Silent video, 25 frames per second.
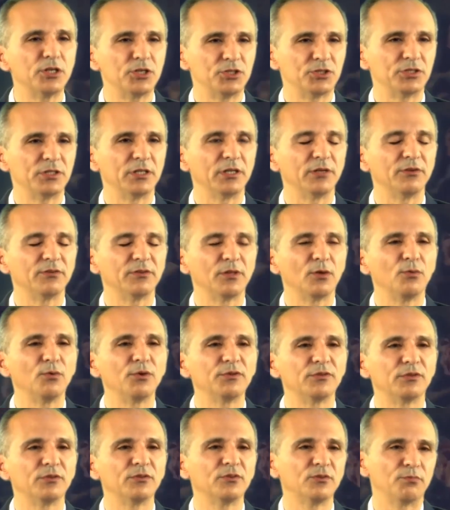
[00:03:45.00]
initiatives that
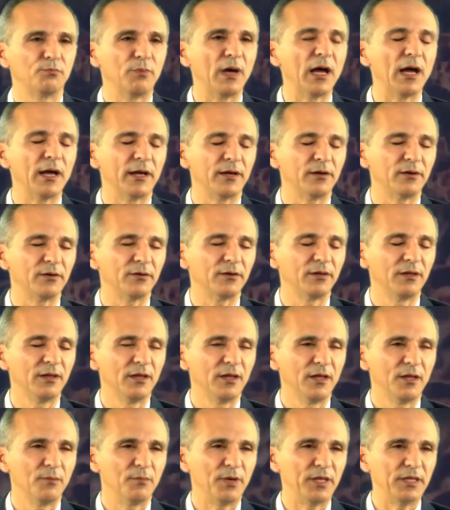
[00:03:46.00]
was inspired
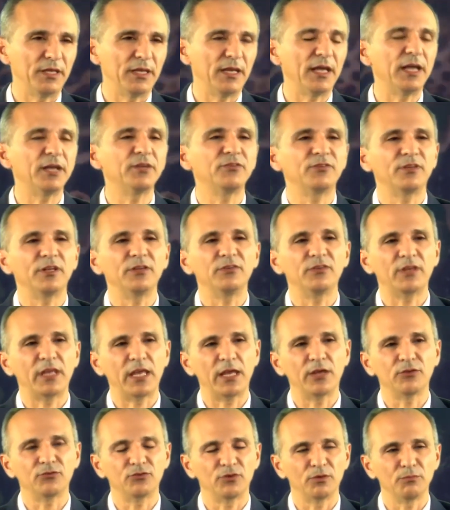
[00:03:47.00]
by the United States
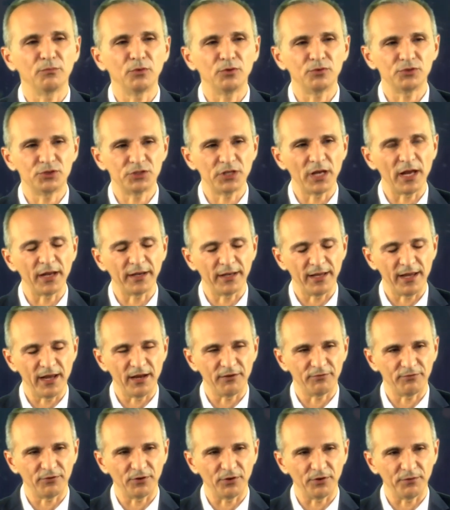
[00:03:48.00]
Cancer Moonshot
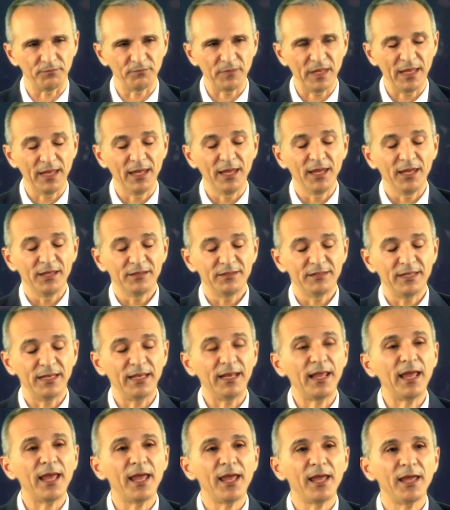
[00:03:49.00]
effort.
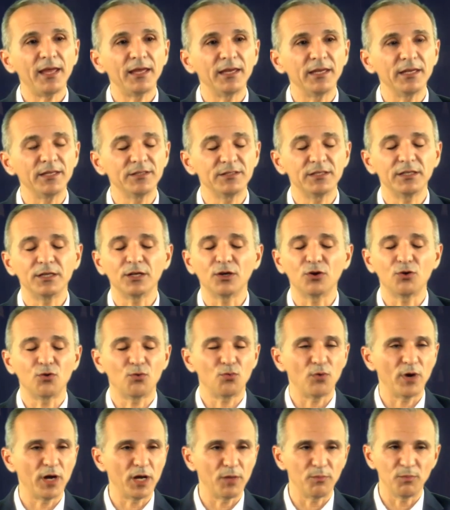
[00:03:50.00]
Today, it's an
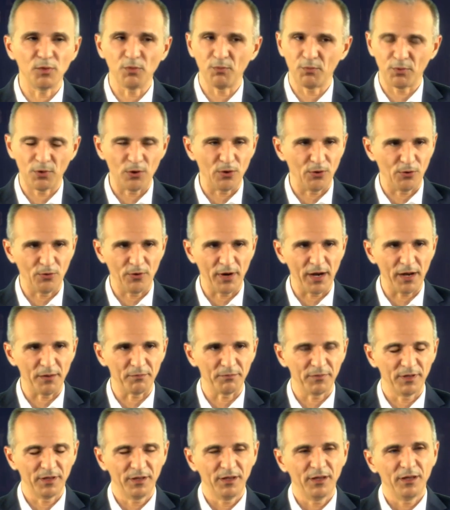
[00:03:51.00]
incredible
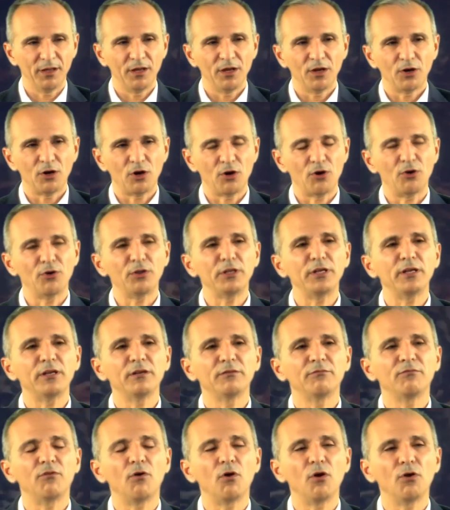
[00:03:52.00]
program. Currently,
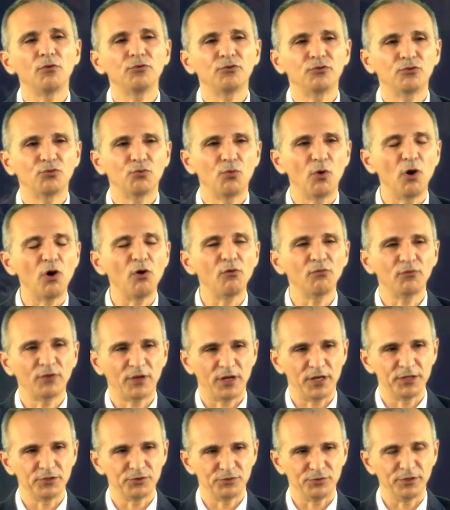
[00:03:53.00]
it involves 12
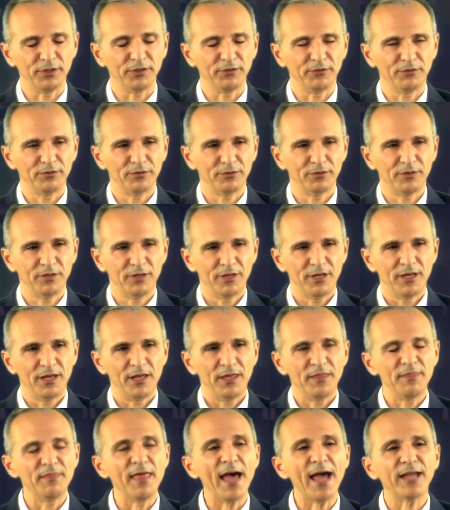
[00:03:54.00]
countries.
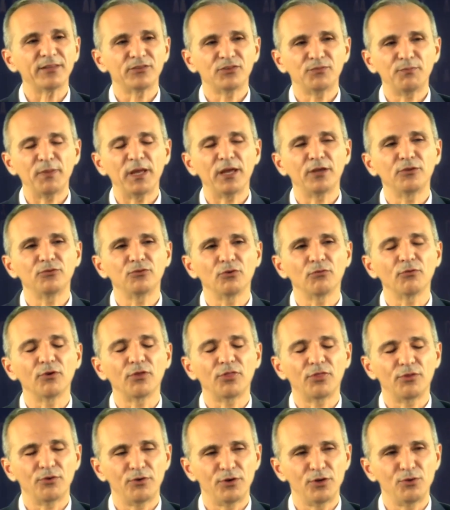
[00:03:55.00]
That spans over
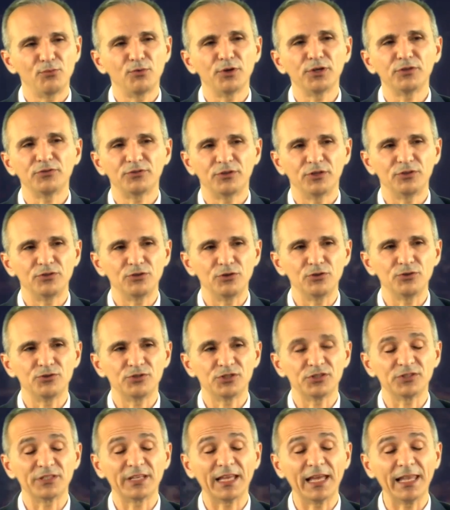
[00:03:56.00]
31
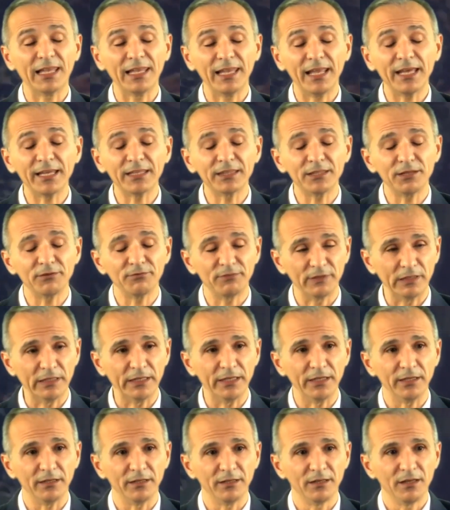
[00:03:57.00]
institutions.
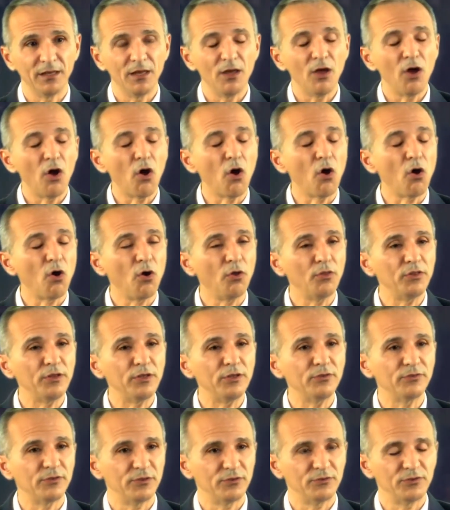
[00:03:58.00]
Collectively, all
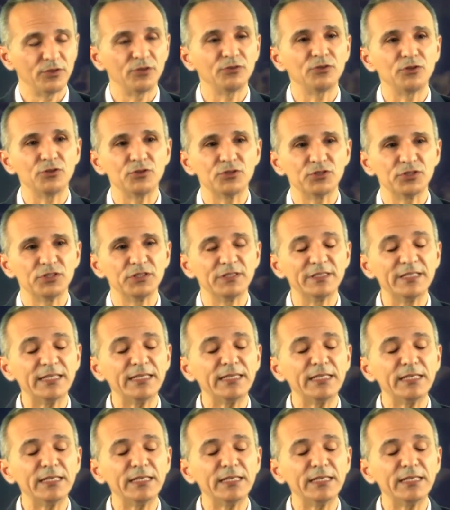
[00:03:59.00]
these institutions